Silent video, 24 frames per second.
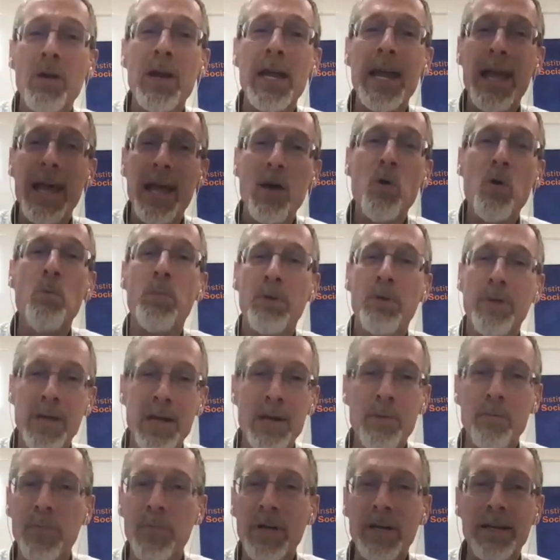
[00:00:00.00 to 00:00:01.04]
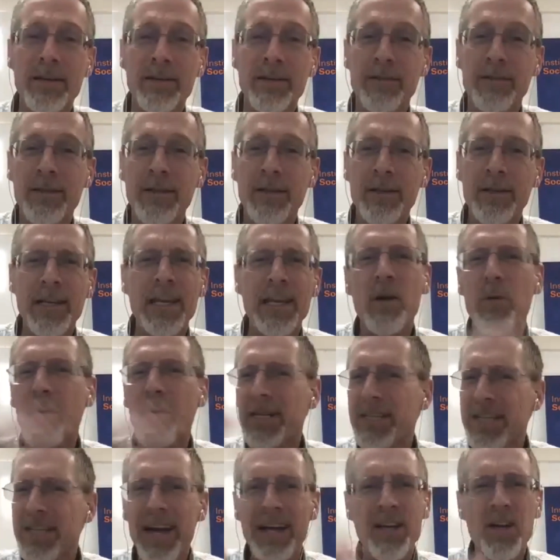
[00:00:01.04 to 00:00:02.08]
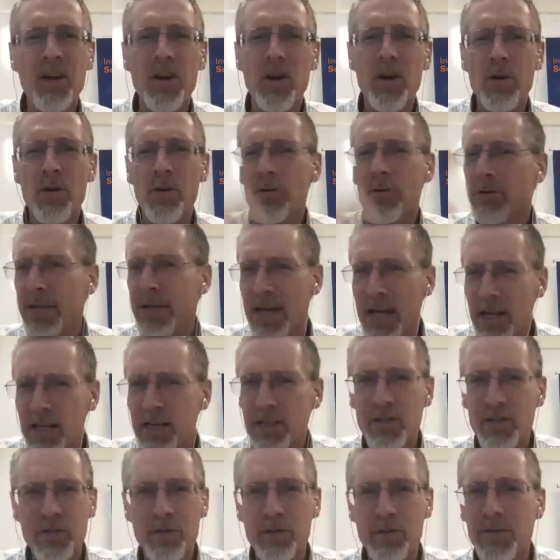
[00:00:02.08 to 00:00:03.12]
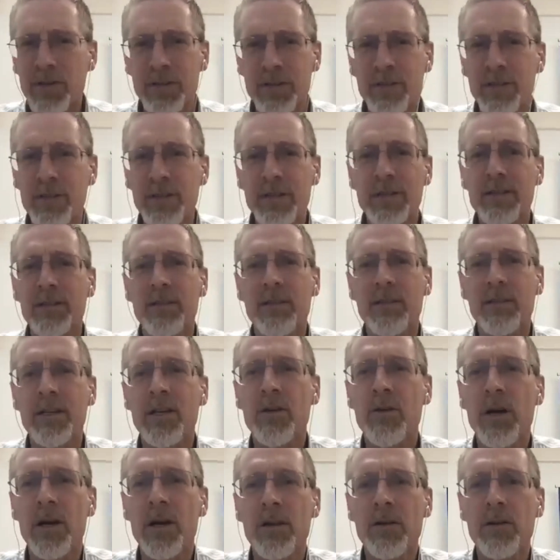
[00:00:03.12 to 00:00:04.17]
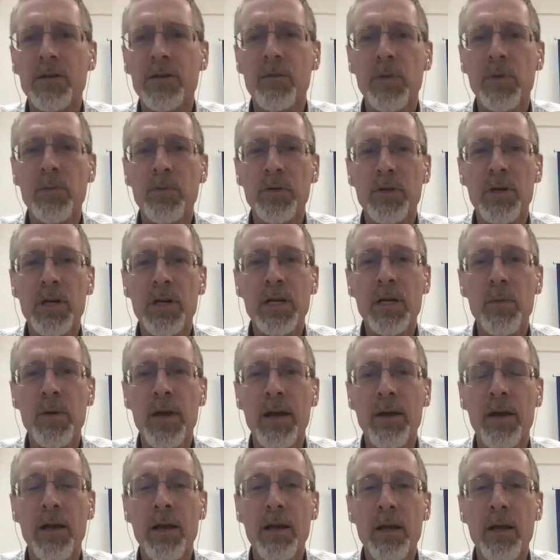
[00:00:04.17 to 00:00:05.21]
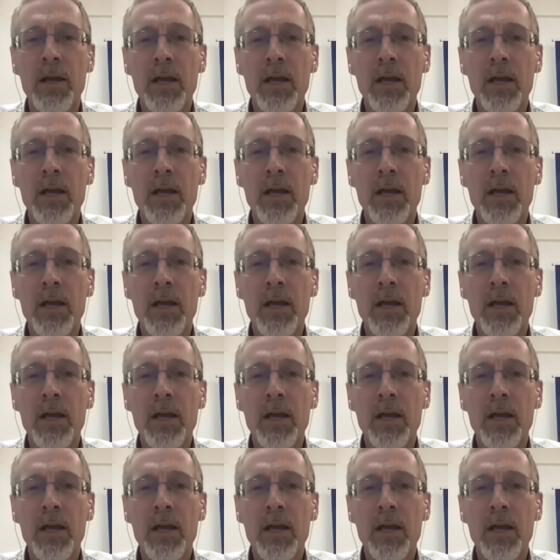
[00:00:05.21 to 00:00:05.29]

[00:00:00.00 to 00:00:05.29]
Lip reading: help companies, you know, Adecco, Kelly Services, you know, others people talk about,